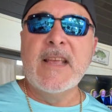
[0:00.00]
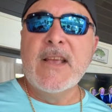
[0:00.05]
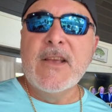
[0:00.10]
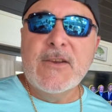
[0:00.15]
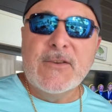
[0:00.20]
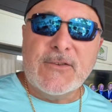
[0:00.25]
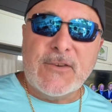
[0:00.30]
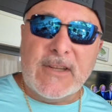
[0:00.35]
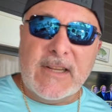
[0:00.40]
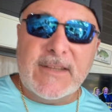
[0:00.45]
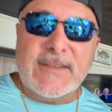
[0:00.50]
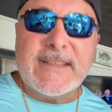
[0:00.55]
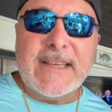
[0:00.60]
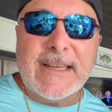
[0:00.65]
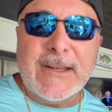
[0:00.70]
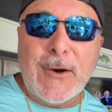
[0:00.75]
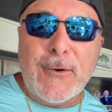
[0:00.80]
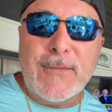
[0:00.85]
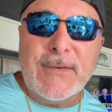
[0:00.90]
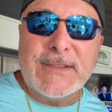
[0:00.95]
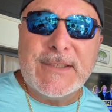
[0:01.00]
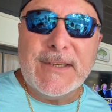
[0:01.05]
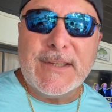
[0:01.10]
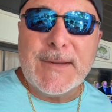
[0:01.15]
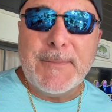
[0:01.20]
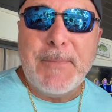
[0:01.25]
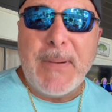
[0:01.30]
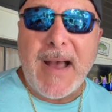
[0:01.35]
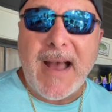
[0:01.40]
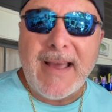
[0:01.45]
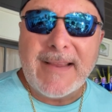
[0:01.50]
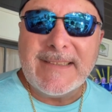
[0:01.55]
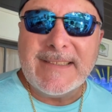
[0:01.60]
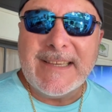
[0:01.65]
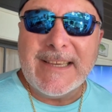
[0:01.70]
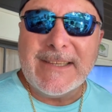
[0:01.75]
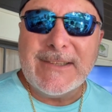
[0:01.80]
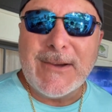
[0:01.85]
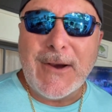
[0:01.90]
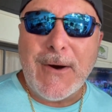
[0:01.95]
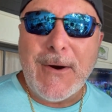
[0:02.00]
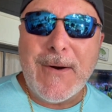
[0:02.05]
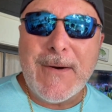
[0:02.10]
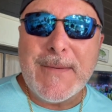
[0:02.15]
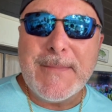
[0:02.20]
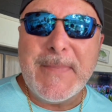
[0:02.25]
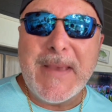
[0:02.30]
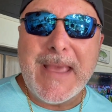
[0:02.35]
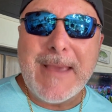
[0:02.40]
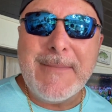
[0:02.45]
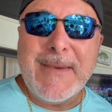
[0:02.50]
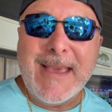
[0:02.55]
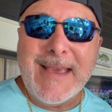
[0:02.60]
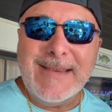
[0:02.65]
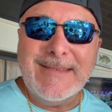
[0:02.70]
So let's get over to the pot and get going, baby.